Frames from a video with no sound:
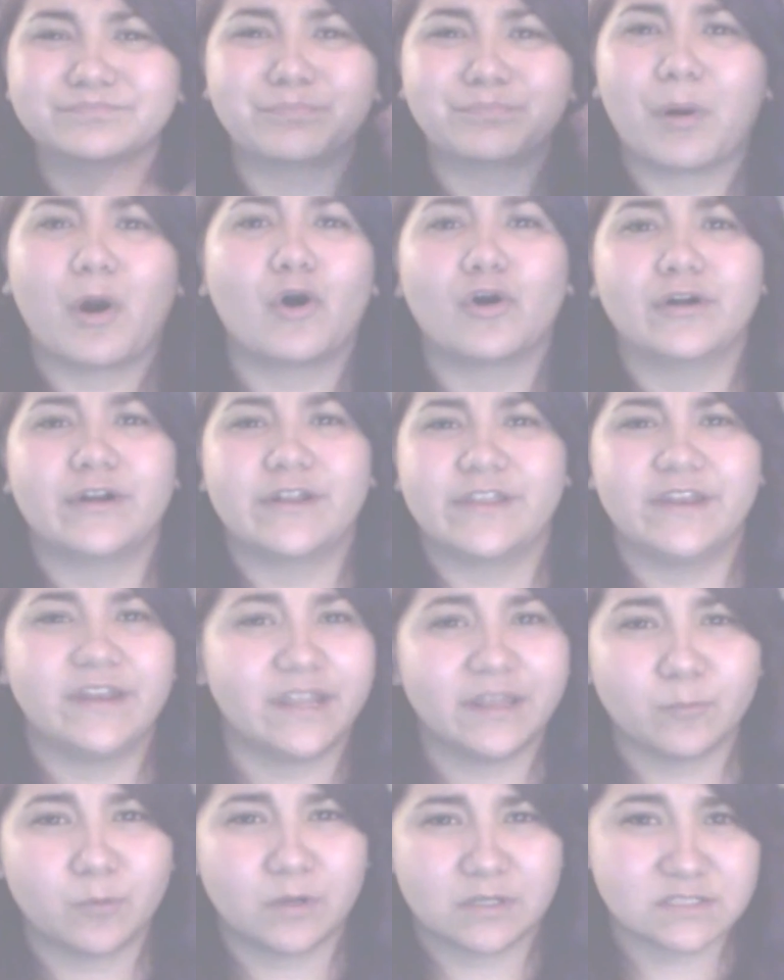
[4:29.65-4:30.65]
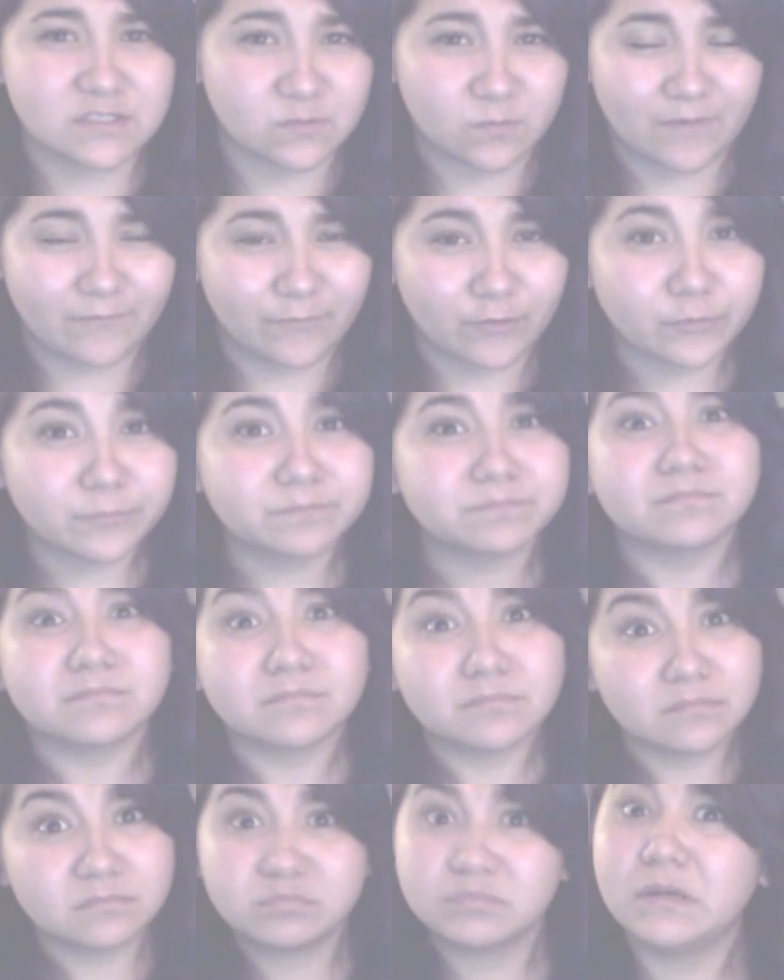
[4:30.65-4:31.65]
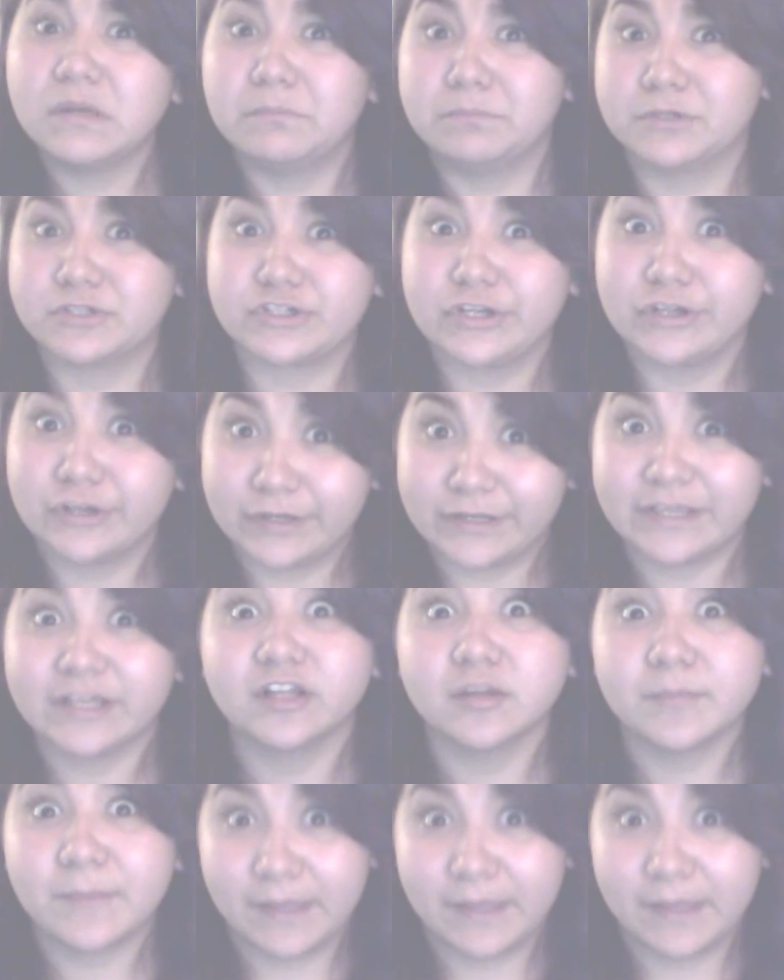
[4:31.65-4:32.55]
part in it whatsoever. But she's going to kill them